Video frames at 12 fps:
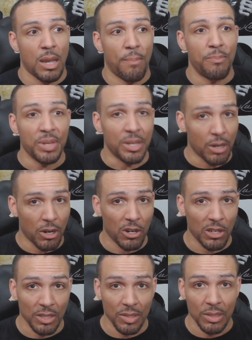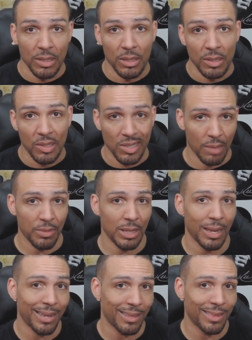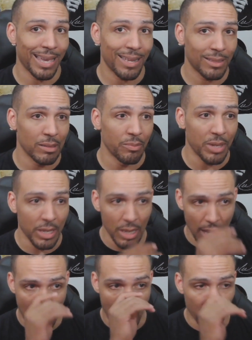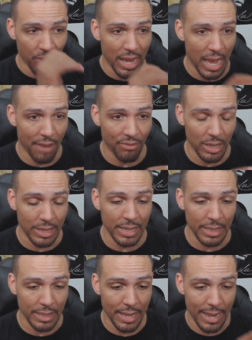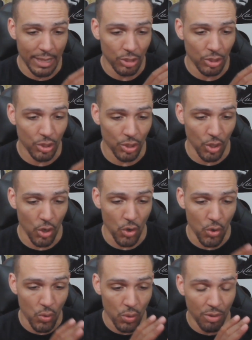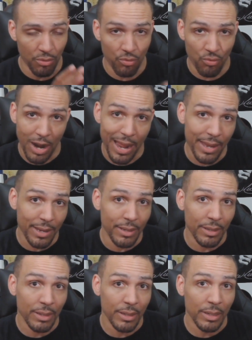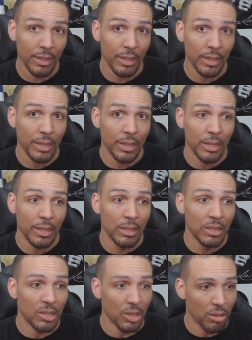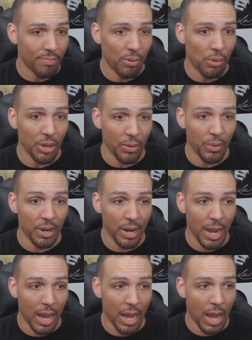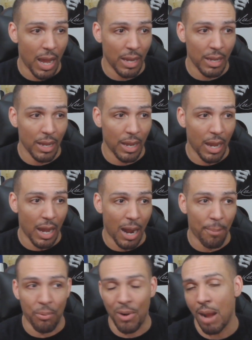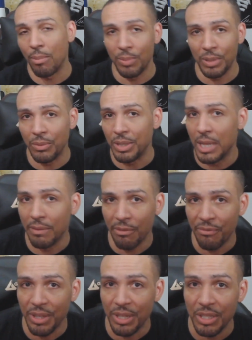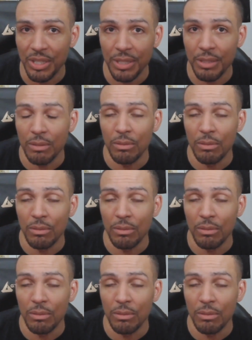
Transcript: because something like that, to me, I would have to get that so right to the point where I probably would never finish it.